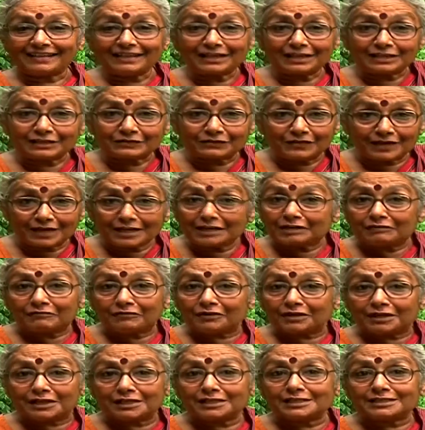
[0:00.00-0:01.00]
I think it's
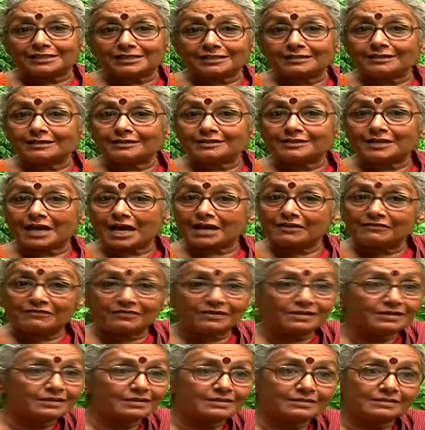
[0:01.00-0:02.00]
very difficult in a
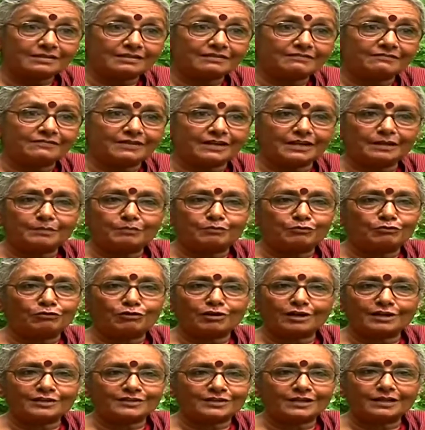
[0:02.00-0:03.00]
diverse and very
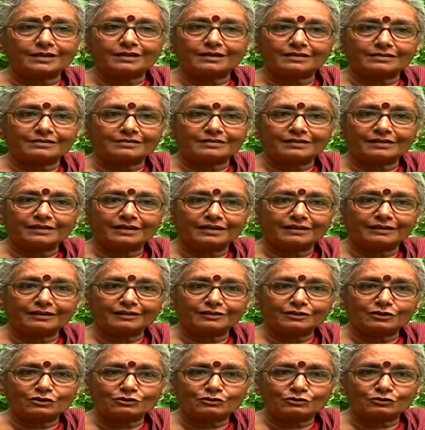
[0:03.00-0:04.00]
pluralistic country
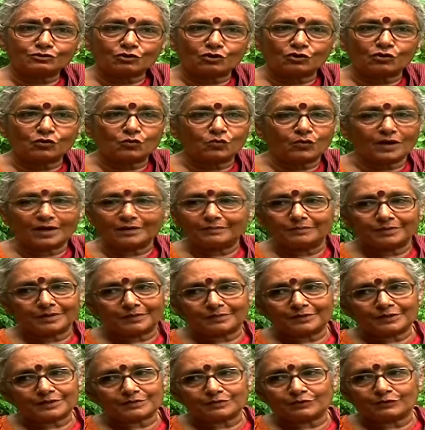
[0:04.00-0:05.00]
like India to talk of
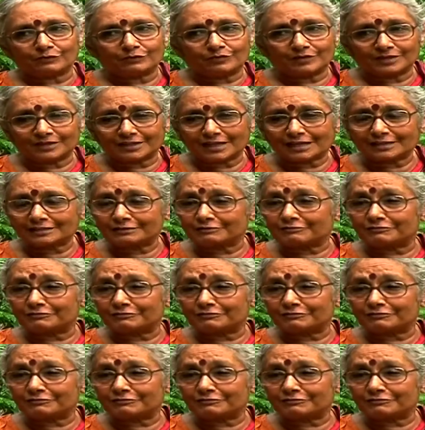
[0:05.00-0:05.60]
one people's movement.